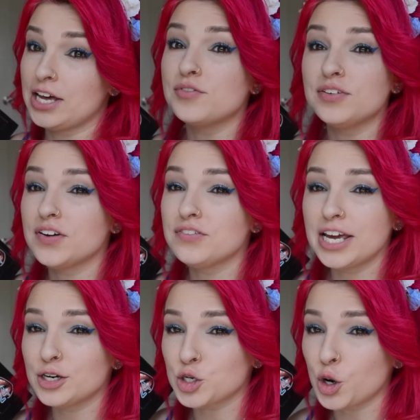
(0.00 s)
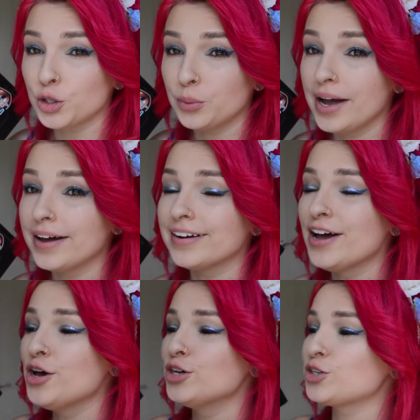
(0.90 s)
I've never even had a chocolate one.
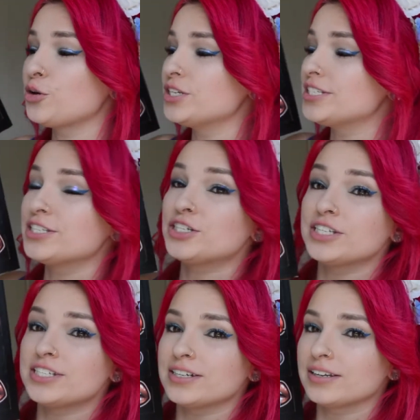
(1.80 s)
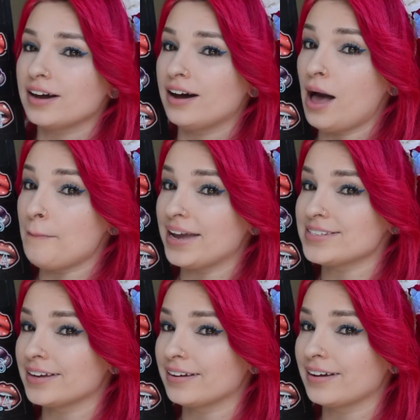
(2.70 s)
So this is just
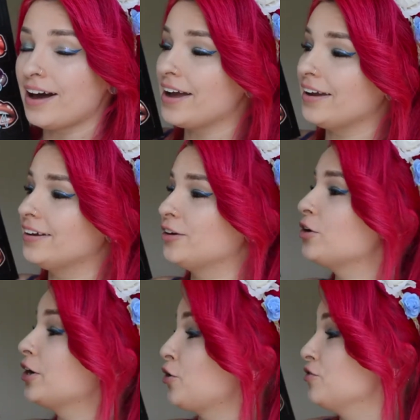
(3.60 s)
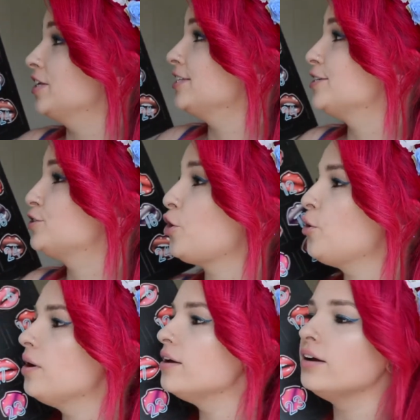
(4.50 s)
amazing. I cannot get over this.
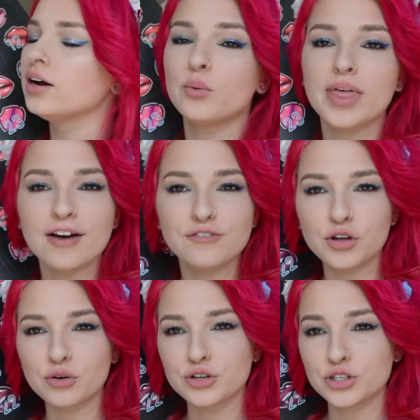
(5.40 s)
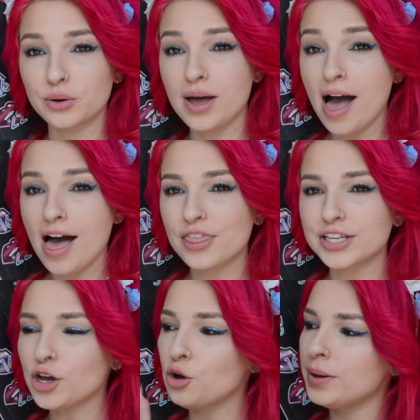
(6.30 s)
So without further ado,
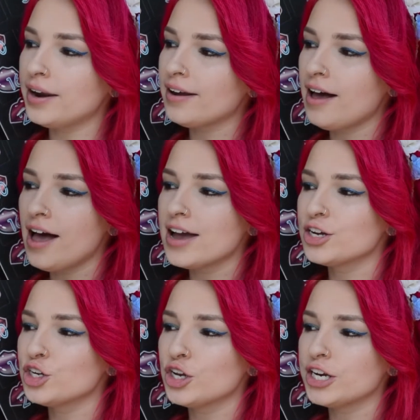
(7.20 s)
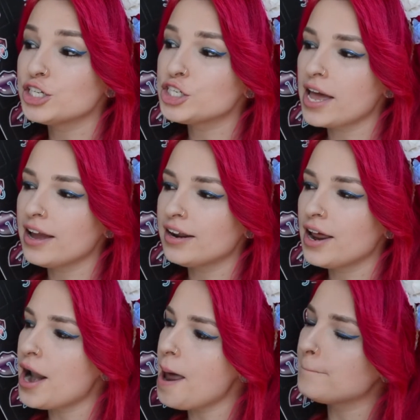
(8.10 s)
let's open shade
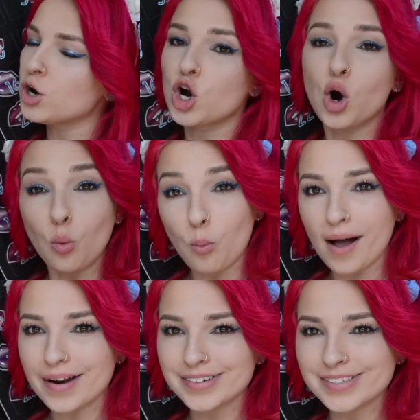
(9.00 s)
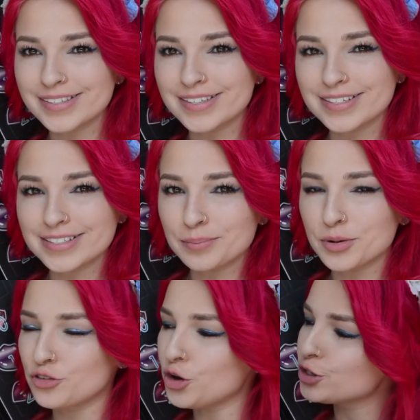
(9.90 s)
number one since it's
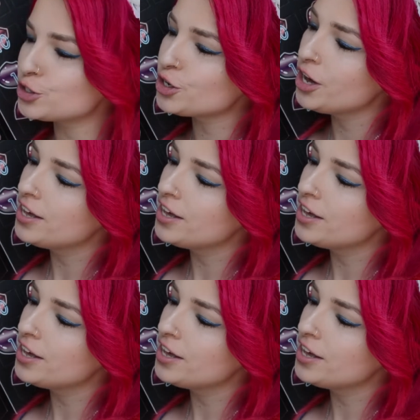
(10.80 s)
December 1st.